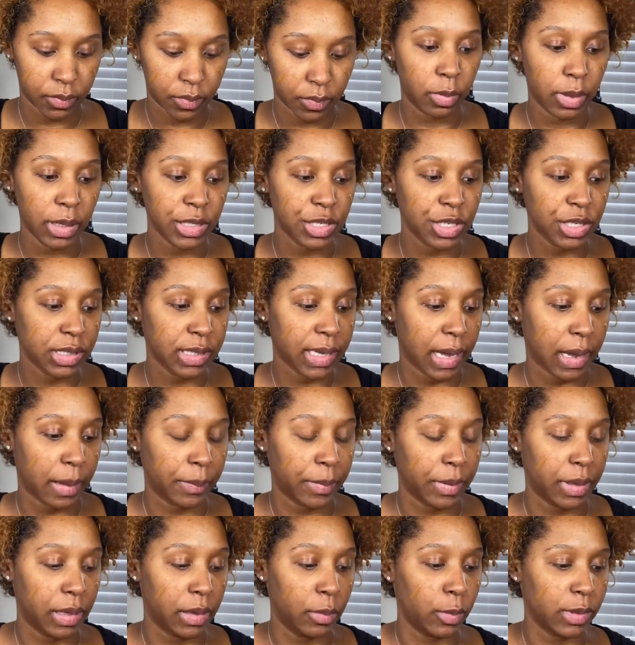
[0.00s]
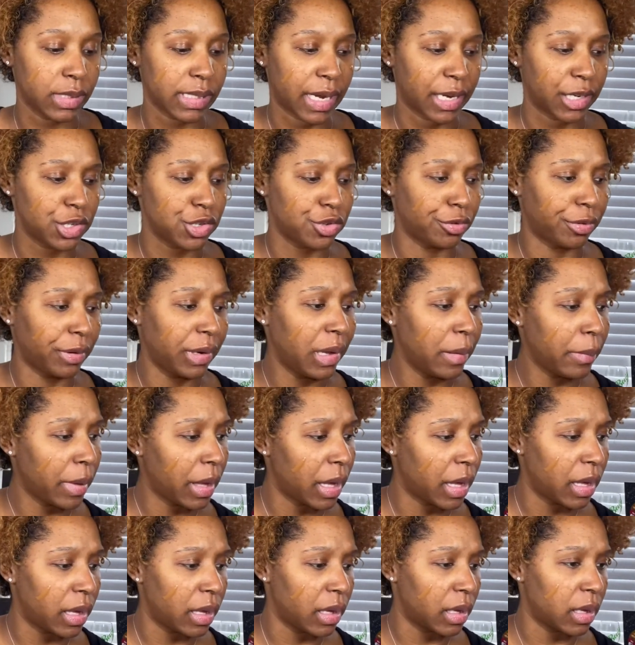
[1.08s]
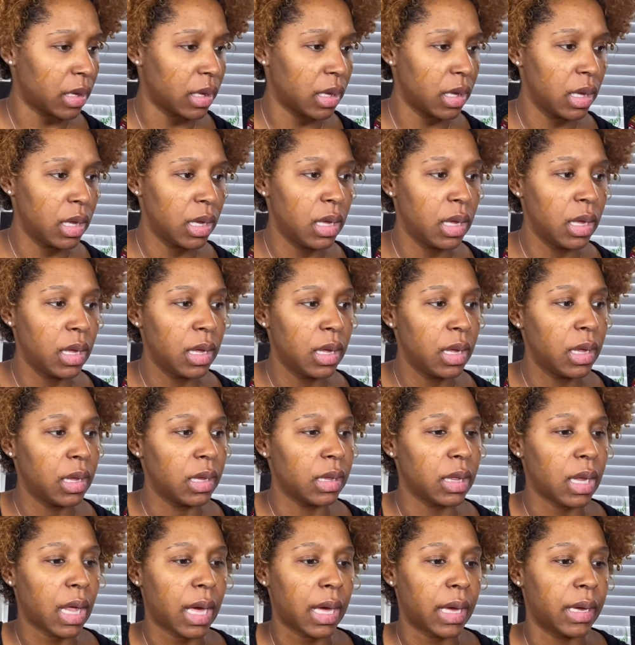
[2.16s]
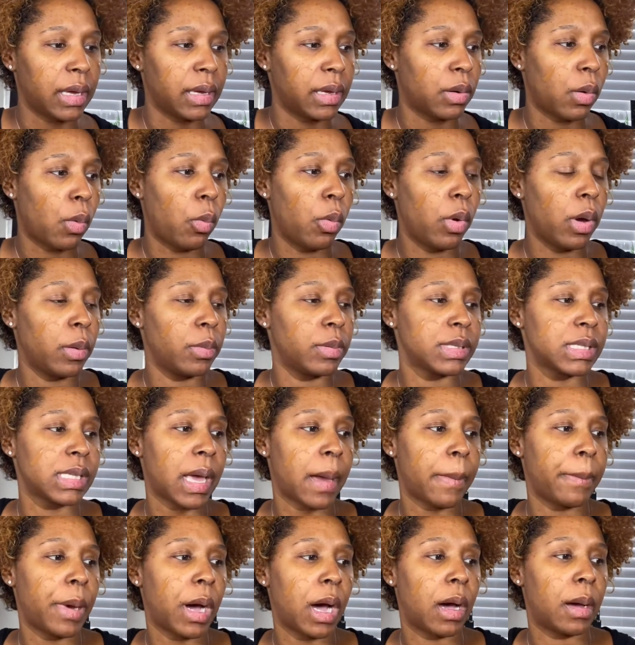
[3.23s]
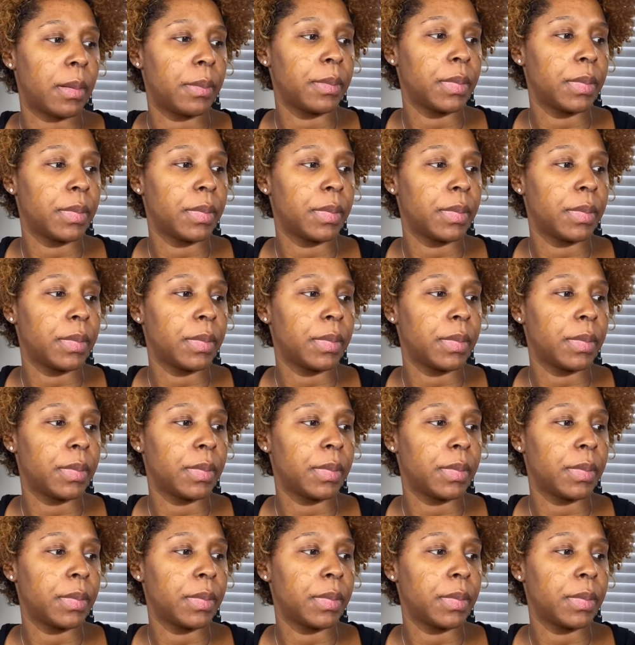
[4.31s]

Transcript: What just happened? Was I dreaming? Like, what was that pop?